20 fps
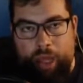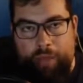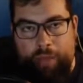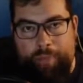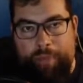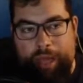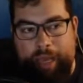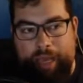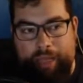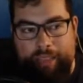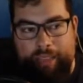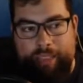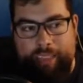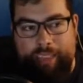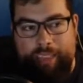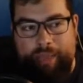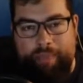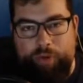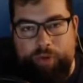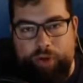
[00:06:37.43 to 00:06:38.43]
Because the
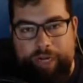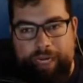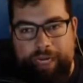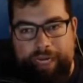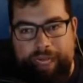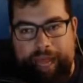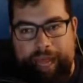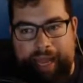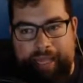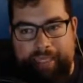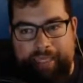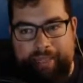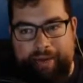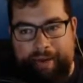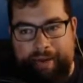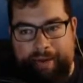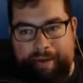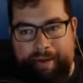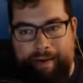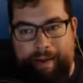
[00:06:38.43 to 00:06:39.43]
submarine can't
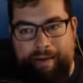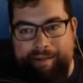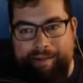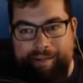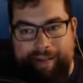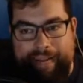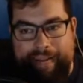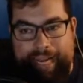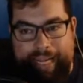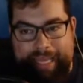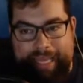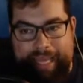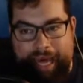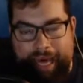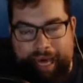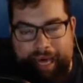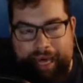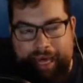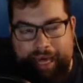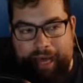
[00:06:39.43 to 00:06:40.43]
dock underneath
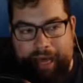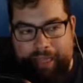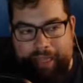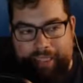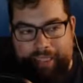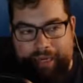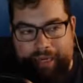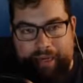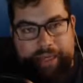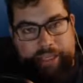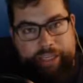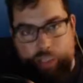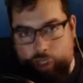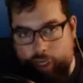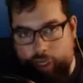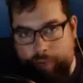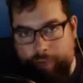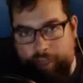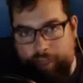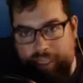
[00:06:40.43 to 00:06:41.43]
a sunken
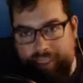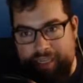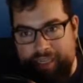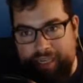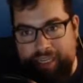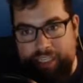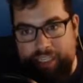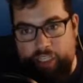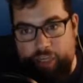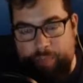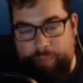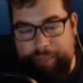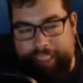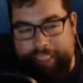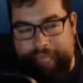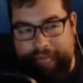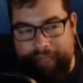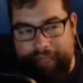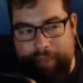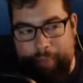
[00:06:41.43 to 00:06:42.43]
ship. The sunken ship is
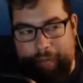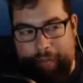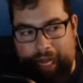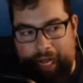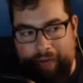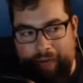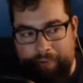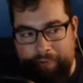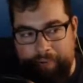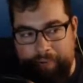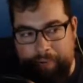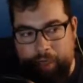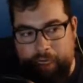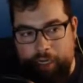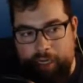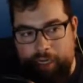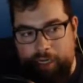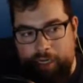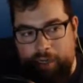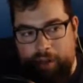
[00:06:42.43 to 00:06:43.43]
at the bottom
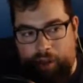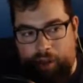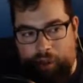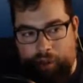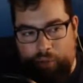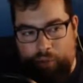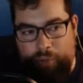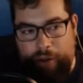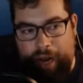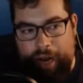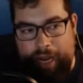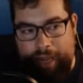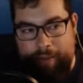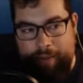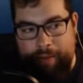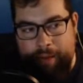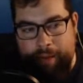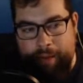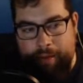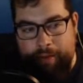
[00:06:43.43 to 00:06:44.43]
already.
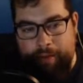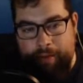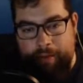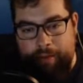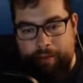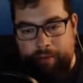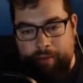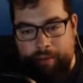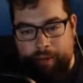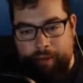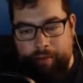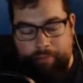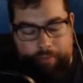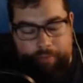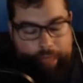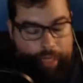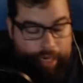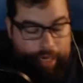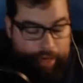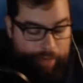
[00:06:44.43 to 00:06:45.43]

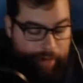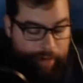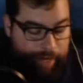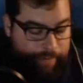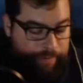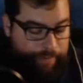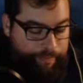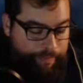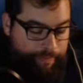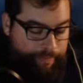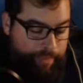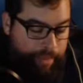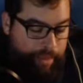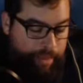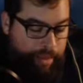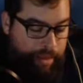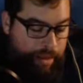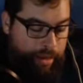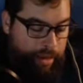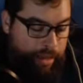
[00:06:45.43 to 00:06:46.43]
Anyway,
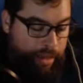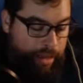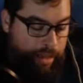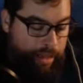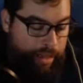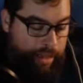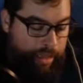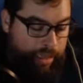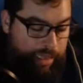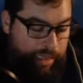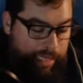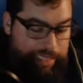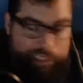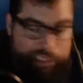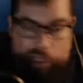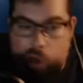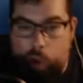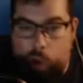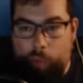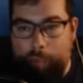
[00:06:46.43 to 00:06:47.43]
let's
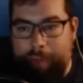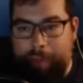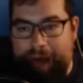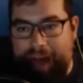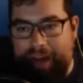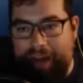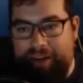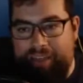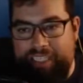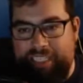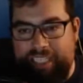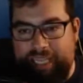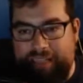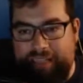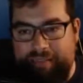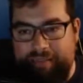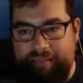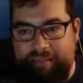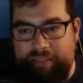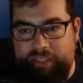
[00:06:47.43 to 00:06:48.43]
go buy
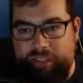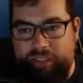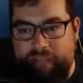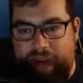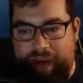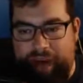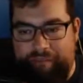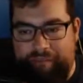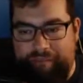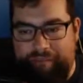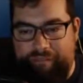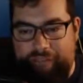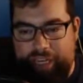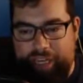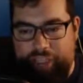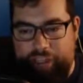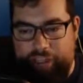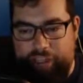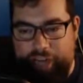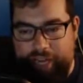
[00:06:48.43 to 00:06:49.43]
ourselves a
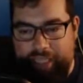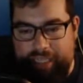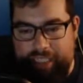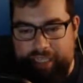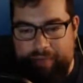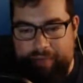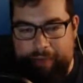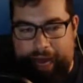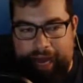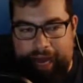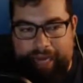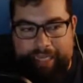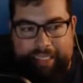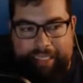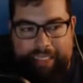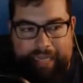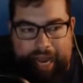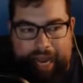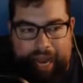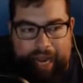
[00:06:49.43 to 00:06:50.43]
fish and some ice
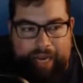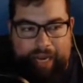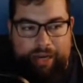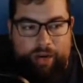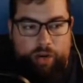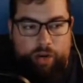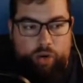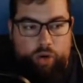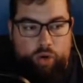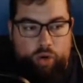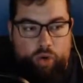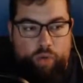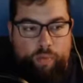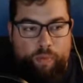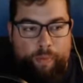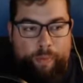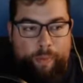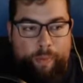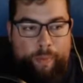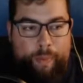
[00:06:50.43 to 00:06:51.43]
and do
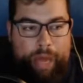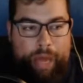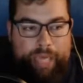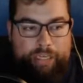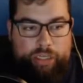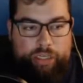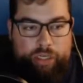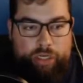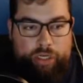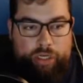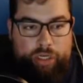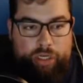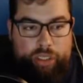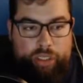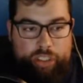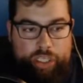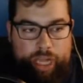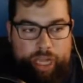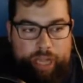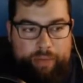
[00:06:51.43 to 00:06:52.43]
better,
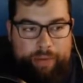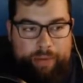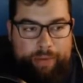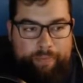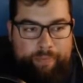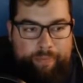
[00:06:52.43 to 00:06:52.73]
shall we?